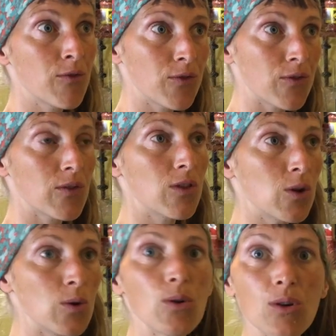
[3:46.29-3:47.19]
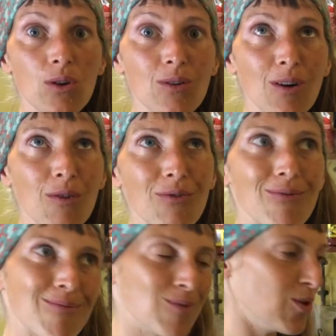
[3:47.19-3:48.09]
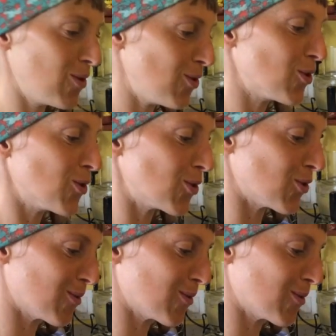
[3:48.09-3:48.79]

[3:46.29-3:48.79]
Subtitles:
of the cook, of your cook,